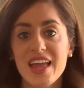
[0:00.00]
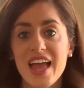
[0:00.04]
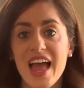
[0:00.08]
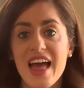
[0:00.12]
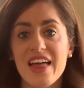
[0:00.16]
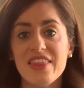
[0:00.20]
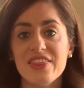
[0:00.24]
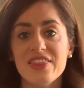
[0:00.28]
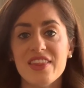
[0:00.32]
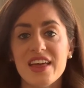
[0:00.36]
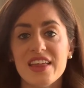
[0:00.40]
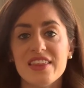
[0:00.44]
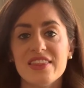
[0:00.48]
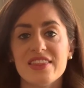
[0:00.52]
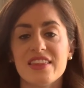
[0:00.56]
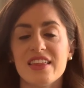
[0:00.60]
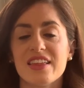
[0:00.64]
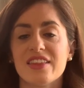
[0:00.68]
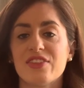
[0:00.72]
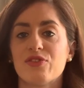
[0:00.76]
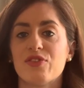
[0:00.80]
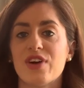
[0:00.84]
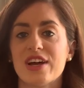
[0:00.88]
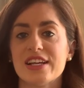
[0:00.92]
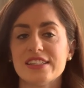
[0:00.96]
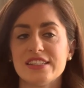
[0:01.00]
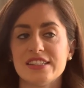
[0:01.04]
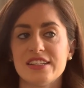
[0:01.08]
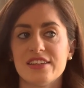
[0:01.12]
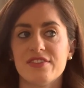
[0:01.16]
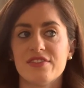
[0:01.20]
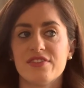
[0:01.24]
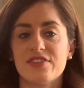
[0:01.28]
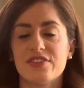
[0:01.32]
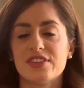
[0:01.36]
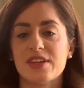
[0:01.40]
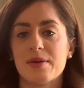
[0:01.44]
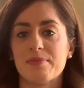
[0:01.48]
And then the rest
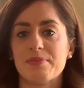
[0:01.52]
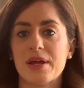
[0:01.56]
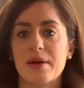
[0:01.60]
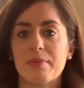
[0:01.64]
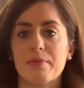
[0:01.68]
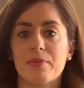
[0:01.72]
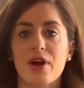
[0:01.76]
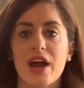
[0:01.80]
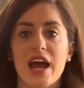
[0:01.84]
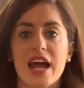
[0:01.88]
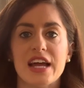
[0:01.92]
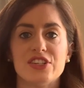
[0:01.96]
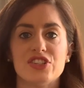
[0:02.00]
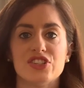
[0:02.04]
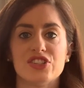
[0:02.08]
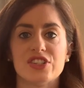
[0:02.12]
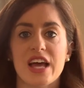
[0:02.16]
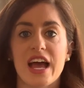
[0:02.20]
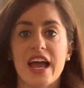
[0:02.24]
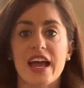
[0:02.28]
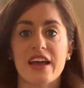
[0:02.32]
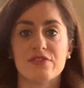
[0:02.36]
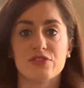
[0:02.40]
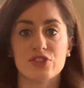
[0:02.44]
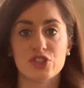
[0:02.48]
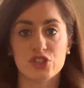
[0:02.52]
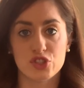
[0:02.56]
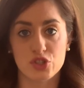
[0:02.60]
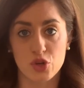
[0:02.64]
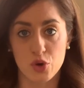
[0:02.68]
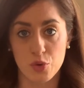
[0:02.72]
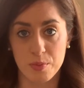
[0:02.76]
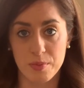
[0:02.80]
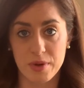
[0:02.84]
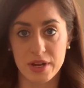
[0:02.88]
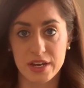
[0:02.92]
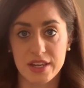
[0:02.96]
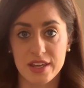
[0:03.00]
of September, I have
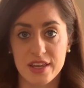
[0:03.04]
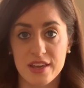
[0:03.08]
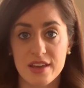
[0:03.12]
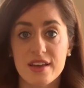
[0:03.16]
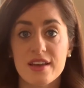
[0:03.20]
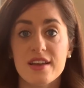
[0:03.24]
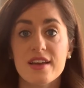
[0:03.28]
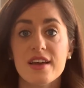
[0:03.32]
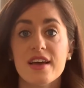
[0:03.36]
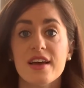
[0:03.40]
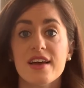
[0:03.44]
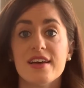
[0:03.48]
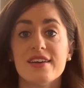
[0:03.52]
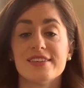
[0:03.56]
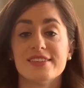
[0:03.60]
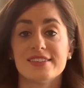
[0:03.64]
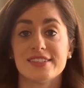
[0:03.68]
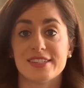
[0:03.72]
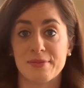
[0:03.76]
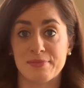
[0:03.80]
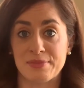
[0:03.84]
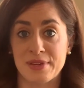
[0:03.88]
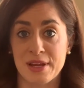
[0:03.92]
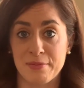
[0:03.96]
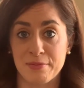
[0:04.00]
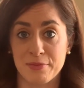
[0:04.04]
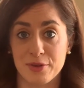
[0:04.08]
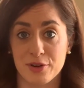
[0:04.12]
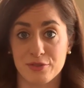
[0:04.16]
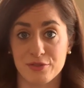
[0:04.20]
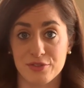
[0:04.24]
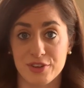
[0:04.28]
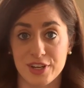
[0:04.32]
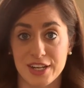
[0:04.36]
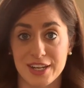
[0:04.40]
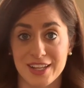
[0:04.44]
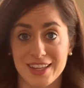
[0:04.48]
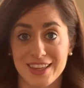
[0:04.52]
so many September
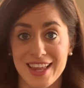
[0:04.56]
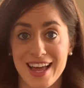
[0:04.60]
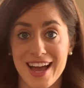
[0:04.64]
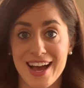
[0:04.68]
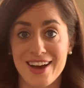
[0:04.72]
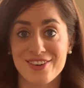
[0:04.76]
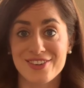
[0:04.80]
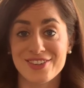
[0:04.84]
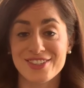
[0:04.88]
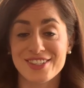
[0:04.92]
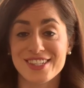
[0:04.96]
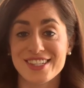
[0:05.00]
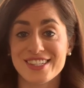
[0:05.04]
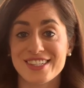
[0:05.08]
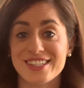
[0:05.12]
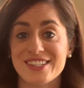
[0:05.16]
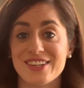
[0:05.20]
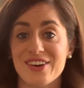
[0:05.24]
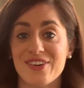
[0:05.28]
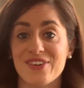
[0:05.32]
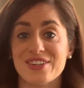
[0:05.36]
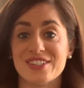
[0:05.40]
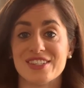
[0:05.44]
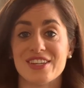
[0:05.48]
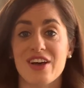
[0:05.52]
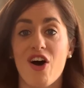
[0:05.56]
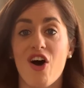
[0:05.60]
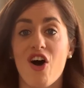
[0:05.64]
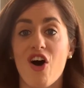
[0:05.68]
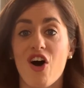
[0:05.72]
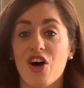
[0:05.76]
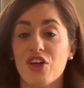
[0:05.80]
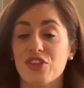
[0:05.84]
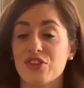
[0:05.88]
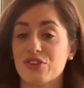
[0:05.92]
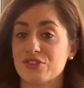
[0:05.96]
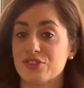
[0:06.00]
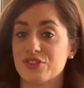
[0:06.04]
read alouds. So it's
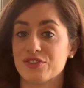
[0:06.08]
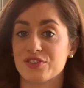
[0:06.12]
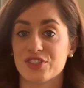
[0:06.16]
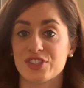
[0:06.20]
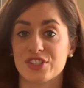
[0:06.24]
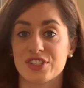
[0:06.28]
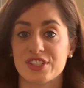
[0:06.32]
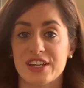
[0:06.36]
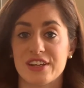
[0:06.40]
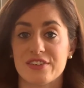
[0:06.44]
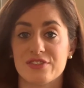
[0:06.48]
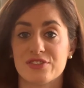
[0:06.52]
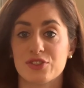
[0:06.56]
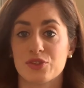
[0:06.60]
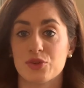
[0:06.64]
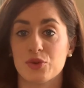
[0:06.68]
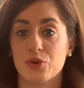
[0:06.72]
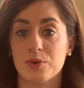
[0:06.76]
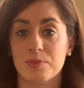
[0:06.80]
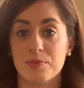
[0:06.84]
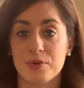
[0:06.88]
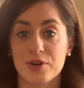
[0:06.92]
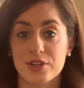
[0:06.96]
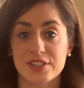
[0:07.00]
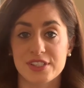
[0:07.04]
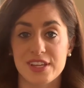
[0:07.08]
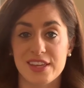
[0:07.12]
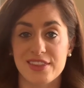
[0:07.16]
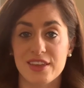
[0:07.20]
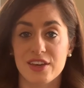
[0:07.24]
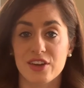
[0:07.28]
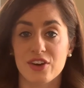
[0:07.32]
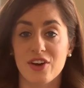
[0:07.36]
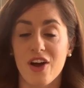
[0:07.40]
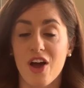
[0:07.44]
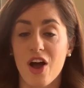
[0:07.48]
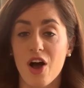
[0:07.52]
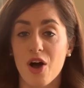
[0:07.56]
all those first day of school books I
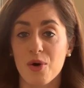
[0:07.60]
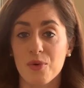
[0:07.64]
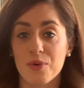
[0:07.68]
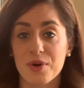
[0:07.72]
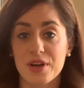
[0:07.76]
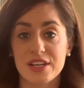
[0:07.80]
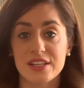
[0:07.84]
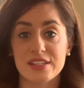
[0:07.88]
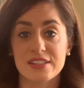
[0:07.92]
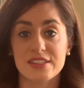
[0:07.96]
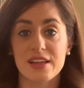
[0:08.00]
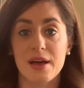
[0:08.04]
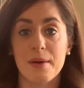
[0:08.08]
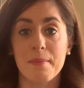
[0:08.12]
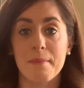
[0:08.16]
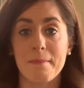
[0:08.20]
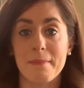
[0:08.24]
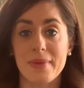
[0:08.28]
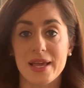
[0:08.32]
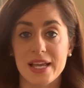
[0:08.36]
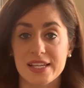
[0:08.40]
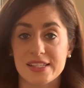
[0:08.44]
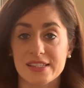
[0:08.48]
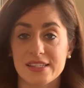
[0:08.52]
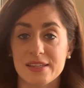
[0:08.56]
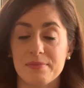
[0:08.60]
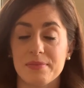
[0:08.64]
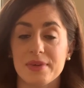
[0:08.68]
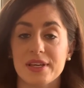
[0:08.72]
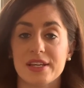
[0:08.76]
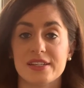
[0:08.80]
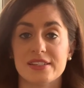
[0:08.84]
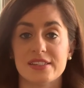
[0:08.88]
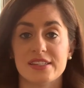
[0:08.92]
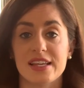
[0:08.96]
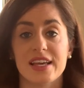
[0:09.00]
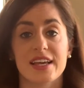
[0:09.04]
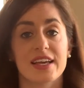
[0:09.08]
think are always amazing
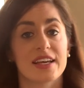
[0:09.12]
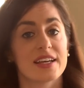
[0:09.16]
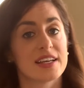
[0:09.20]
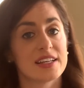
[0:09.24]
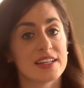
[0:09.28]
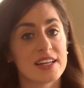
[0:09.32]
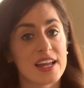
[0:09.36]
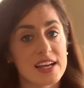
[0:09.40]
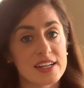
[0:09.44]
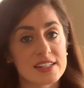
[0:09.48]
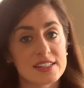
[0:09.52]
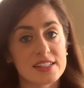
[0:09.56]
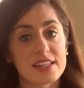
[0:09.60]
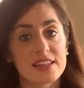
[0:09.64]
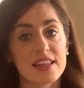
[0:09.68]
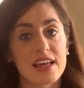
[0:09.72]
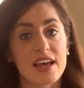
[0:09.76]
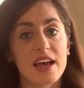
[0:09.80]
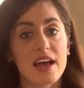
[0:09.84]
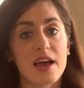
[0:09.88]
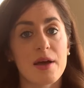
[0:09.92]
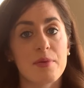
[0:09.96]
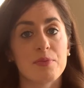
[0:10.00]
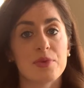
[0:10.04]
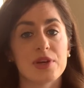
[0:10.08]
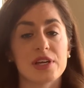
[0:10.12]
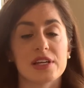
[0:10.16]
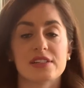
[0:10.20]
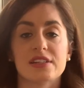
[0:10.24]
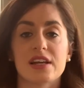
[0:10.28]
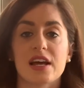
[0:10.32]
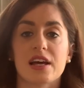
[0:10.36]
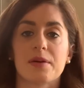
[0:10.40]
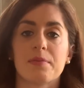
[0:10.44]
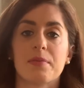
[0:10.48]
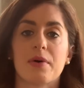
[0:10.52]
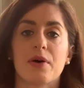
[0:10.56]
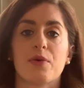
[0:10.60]
because they can connect to them. We can
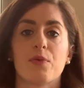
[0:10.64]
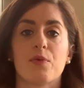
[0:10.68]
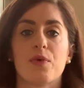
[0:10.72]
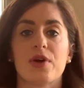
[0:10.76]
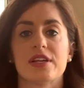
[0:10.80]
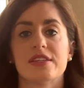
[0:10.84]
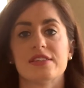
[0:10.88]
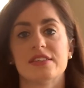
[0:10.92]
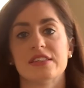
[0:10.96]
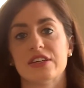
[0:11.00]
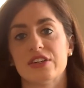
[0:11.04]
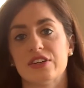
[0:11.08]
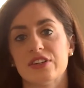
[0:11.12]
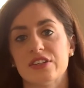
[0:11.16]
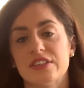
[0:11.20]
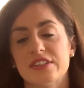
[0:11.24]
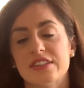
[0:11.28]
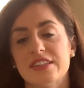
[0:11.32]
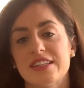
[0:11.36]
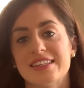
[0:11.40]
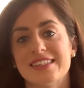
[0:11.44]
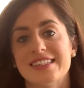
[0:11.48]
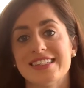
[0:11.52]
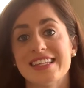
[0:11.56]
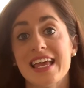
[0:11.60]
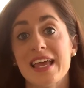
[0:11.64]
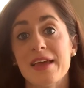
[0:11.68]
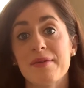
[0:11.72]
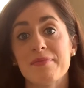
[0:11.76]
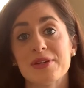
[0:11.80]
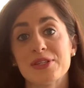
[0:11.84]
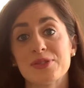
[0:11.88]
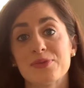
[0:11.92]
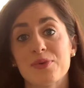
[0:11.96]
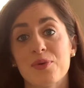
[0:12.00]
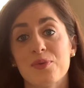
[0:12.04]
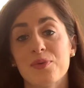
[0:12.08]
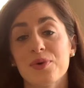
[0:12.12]
talk about ways they're the same
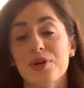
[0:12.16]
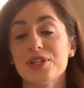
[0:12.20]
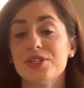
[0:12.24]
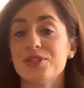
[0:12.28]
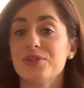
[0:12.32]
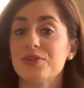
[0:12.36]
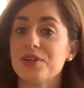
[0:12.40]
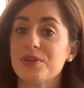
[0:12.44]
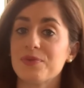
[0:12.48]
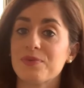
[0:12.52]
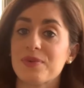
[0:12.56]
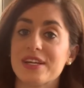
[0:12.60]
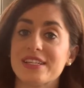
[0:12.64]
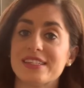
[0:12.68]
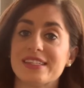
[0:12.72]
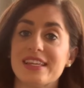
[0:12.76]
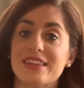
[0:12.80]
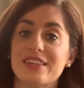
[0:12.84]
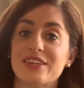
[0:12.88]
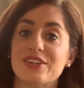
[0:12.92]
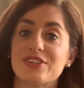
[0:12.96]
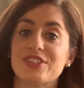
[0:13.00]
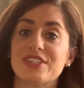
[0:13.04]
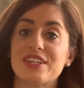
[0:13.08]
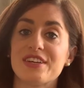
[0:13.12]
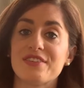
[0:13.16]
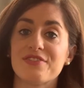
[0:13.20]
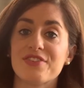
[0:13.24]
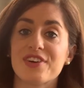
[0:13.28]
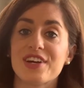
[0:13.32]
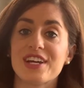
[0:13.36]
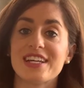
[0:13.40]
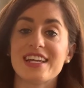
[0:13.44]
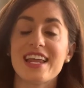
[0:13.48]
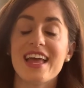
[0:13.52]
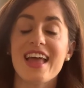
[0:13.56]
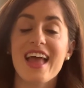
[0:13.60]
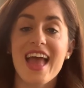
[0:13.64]
as what we're doing, ways that they're
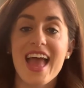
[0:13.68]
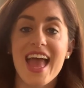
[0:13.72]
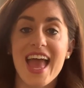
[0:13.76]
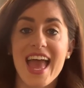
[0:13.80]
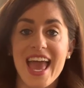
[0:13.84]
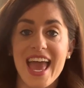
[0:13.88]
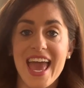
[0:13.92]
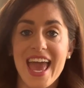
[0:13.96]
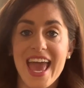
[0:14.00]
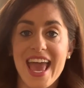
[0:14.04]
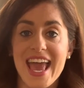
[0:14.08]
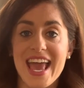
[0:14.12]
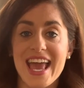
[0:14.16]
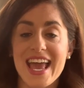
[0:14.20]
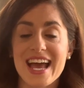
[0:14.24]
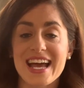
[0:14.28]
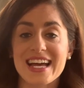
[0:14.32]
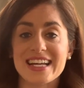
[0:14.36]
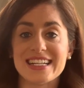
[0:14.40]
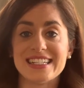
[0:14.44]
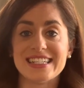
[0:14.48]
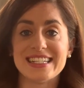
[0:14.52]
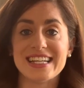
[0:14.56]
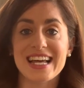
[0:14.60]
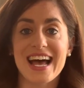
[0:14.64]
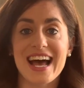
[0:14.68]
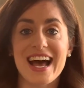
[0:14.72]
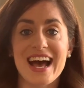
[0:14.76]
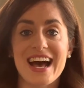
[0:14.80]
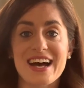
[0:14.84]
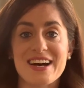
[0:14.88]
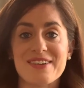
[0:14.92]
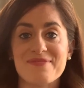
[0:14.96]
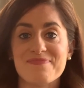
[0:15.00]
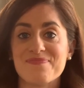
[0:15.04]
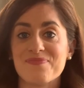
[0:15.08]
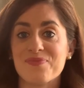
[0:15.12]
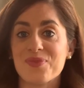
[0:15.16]
different, and
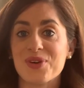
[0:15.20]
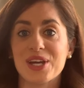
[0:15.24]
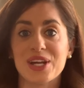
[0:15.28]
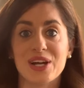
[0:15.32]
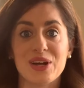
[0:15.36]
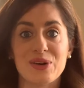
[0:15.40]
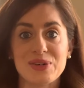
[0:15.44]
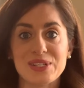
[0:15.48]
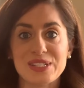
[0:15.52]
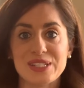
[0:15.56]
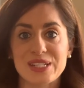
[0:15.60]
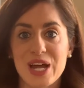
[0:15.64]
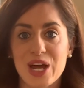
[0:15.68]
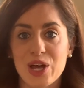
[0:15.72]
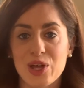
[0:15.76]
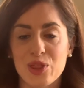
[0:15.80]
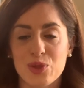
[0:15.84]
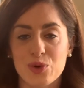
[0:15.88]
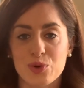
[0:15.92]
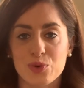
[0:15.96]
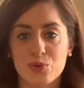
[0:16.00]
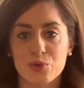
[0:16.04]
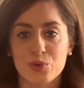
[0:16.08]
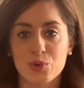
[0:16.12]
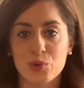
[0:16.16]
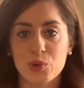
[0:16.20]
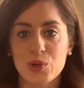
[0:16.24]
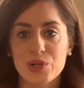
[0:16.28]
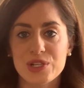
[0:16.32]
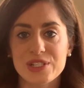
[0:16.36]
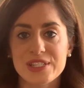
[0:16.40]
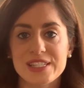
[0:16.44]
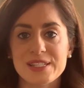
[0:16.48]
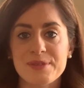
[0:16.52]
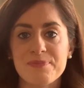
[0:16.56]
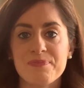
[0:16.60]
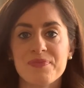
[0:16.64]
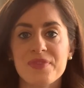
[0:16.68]
we can always talk through
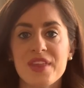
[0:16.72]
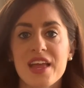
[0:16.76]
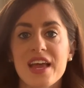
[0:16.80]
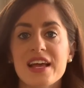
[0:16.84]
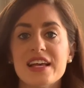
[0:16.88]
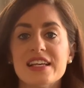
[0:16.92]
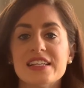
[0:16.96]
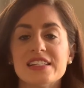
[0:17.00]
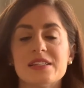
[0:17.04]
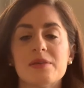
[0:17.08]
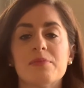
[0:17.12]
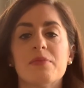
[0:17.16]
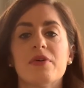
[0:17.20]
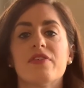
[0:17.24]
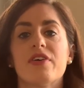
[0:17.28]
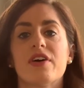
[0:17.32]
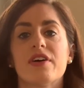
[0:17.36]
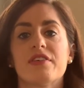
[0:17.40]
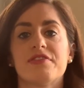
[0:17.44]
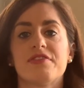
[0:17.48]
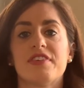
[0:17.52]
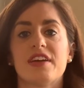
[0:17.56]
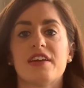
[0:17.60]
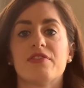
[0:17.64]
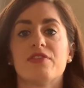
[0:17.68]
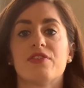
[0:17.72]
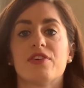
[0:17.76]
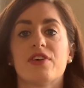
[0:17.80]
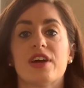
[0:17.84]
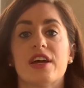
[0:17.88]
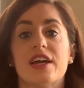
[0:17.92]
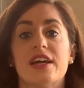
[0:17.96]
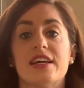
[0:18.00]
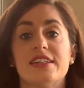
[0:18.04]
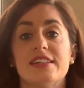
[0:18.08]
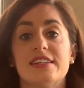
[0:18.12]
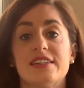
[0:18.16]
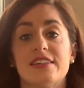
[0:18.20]
rules. Some of our
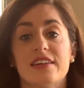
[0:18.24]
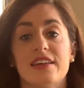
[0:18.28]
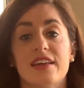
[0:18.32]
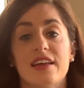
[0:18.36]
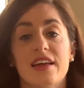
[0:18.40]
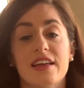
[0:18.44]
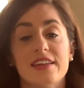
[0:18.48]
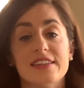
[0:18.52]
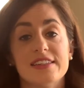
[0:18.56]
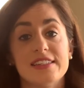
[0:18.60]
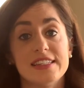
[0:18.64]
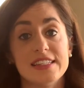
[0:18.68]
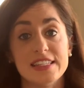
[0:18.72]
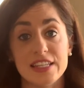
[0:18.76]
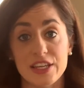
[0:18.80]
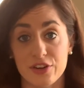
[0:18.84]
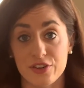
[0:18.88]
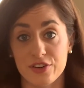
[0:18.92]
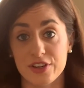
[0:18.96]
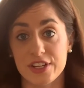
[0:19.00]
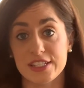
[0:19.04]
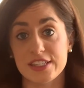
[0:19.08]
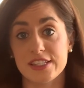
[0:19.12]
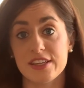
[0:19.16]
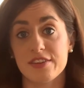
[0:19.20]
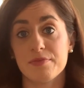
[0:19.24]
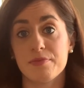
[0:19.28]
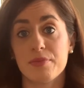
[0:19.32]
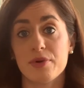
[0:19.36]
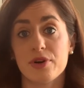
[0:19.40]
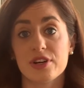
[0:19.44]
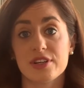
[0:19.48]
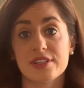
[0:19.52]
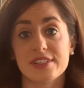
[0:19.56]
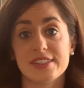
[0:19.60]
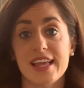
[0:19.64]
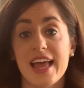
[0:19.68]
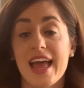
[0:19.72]
favorite series of
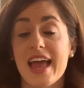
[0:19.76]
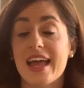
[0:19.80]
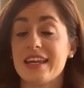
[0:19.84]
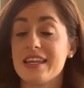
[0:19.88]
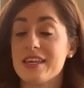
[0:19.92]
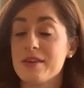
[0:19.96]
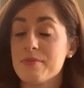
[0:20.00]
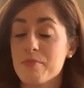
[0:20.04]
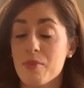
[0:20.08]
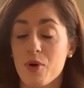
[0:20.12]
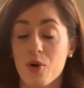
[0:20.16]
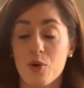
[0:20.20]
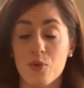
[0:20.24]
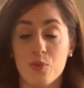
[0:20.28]
books, any Mo